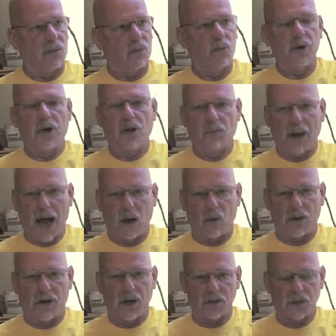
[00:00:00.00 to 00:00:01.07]
real
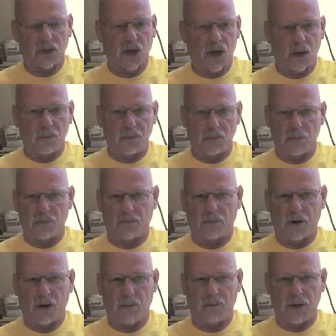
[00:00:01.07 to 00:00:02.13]
power doesn't come
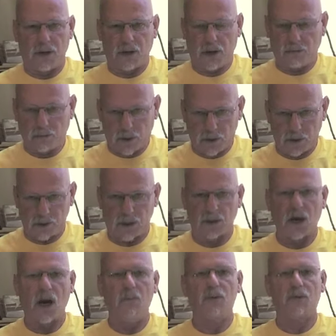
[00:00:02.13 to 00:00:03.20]
from numbers, it
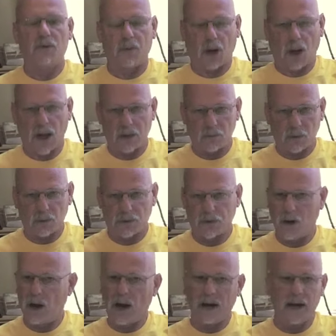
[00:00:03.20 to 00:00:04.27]
comes from alignment with
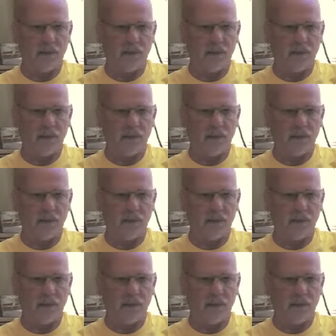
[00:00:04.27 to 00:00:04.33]
God.